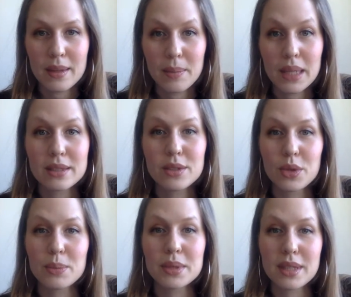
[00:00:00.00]

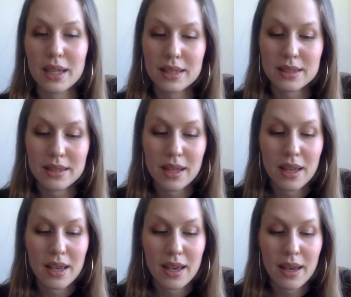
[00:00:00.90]
mainstream science.
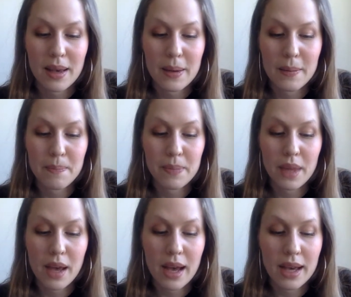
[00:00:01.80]

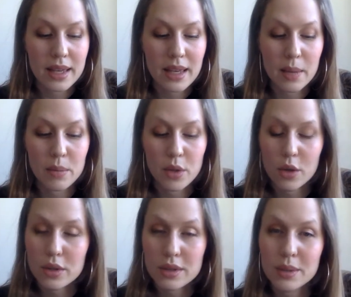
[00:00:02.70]
I am
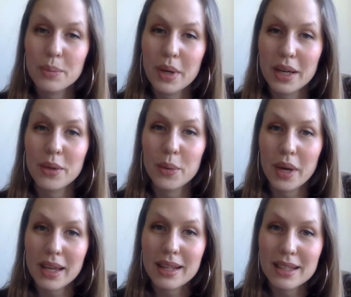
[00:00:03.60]
not, by the
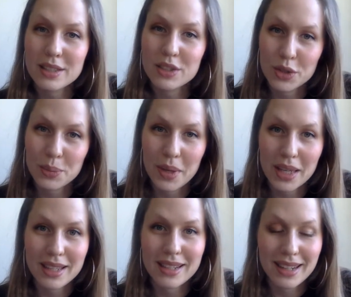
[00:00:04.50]
way, let's just
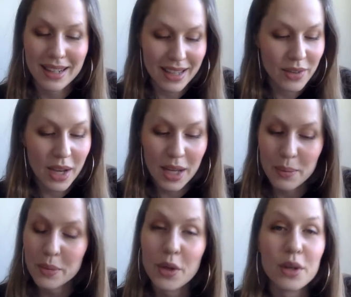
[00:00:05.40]
make it clear, I
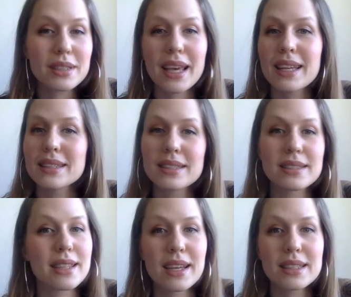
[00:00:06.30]
am not
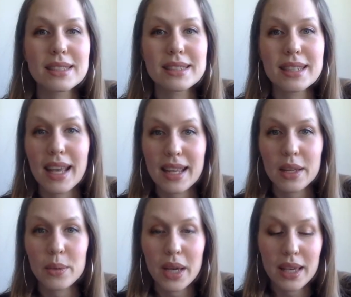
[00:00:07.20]
anti-science in
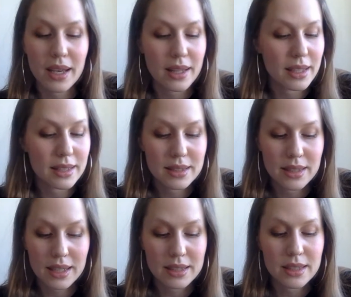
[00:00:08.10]
any way. I think
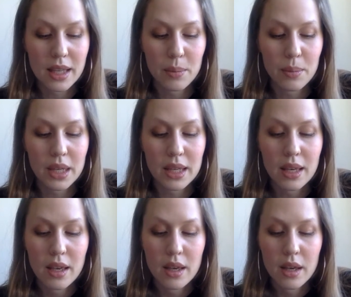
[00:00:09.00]
science can be
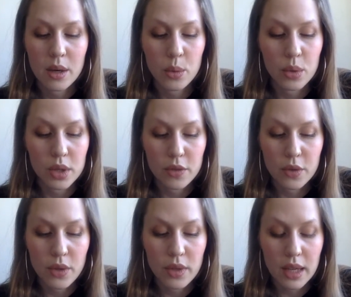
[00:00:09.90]
a
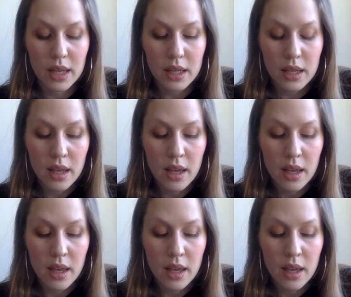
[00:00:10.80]
wonderful thing.